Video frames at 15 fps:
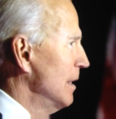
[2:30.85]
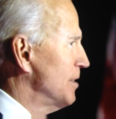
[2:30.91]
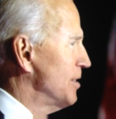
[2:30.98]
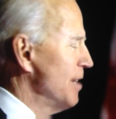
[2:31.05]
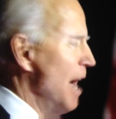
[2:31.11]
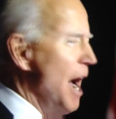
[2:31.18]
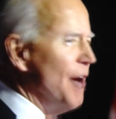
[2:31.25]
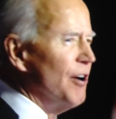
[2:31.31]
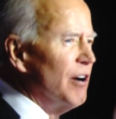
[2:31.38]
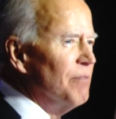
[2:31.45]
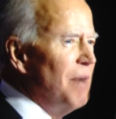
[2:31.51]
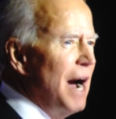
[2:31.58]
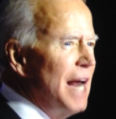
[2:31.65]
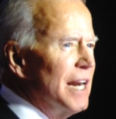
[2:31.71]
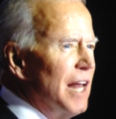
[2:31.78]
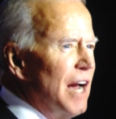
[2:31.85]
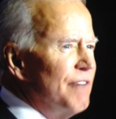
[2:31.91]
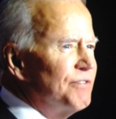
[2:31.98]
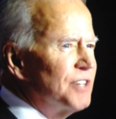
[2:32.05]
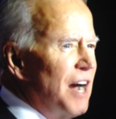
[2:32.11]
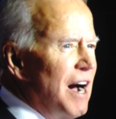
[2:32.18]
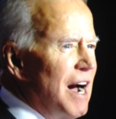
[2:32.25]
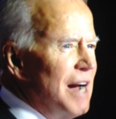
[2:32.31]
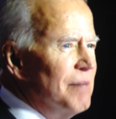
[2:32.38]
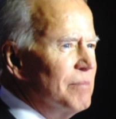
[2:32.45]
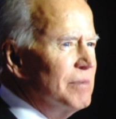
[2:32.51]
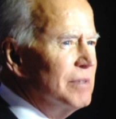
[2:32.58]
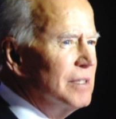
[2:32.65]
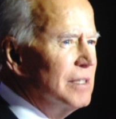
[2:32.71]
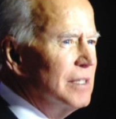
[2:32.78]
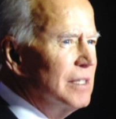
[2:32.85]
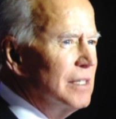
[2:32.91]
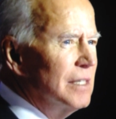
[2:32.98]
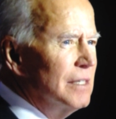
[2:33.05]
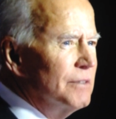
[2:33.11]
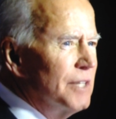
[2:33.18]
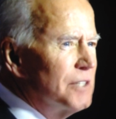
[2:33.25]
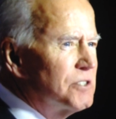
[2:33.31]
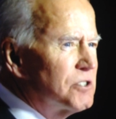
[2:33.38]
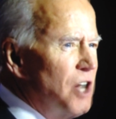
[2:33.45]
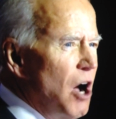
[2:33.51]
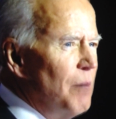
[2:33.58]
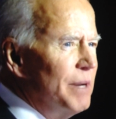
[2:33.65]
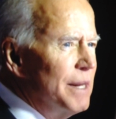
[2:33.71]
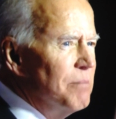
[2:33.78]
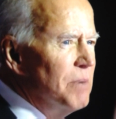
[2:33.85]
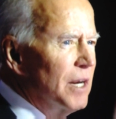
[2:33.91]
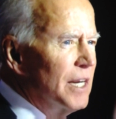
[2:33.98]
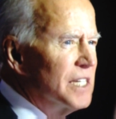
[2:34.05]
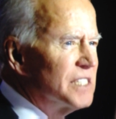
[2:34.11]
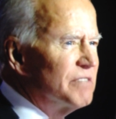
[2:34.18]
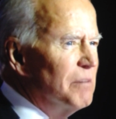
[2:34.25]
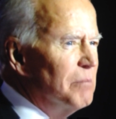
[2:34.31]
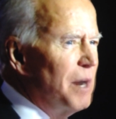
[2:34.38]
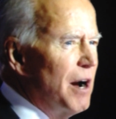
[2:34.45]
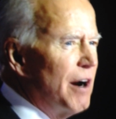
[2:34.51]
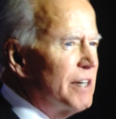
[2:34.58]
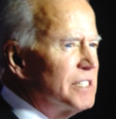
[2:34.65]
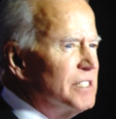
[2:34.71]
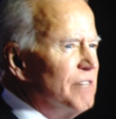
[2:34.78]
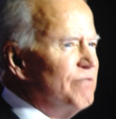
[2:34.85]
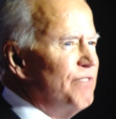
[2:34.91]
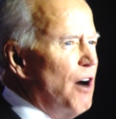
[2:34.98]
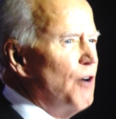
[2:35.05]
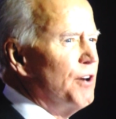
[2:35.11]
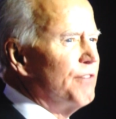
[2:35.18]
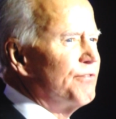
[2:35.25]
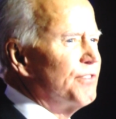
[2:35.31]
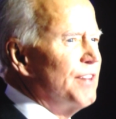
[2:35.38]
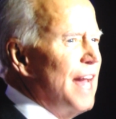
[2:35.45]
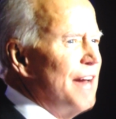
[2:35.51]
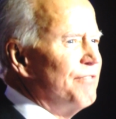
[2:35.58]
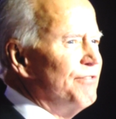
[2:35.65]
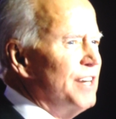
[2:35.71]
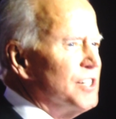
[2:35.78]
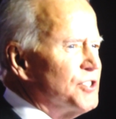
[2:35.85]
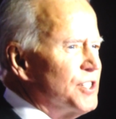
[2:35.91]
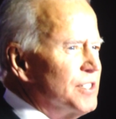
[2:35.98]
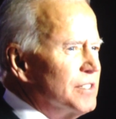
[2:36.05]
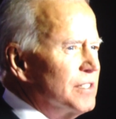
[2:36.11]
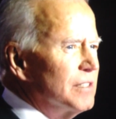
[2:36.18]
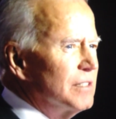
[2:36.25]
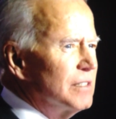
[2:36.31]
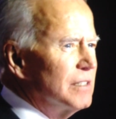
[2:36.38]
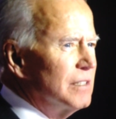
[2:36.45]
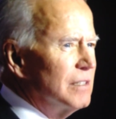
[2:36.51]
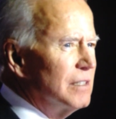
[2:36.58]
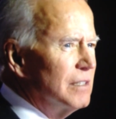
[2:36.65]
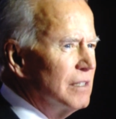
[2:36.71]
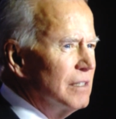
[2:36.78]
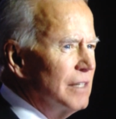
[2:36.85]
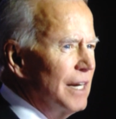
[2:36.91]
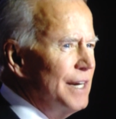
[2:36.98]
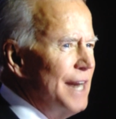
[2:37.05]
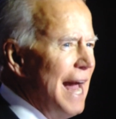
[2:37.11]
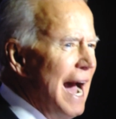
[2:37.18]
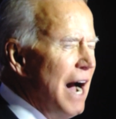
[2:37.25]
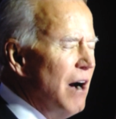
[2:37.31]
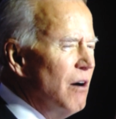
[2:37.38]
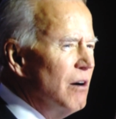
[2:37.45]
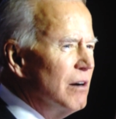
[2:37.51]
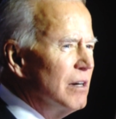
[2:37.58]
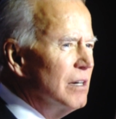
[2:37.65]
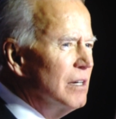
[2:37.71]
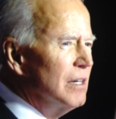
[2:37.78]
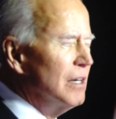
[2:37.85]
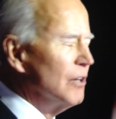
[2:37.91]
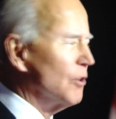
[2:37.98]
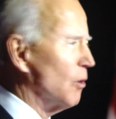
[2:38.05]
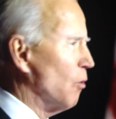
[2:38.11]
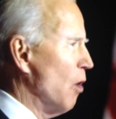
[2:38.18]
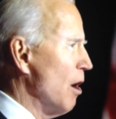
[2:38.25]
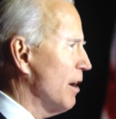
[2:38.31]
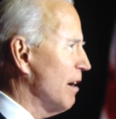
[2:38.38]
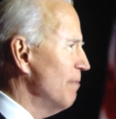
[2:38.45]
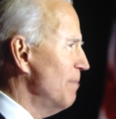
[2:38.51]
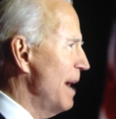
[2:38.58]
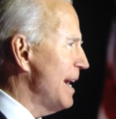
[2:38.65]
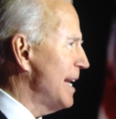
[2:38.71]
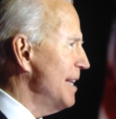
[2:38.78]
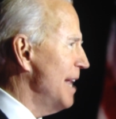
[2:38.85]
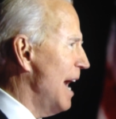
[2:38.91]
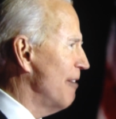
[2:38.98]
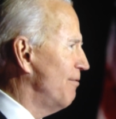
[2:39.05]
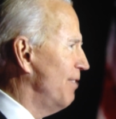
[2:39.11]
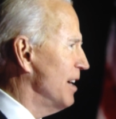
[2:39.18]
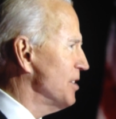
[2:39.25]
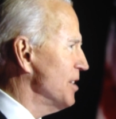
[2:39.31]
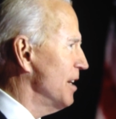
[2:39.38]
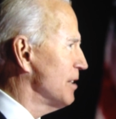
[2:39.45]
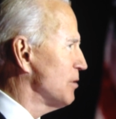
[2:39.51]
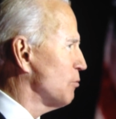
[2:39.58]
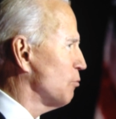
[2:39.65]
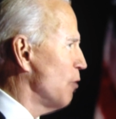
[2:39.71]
It's the honor of my lifetime that so many millions of Americans have voted for that vision. And now, the work of making that vision is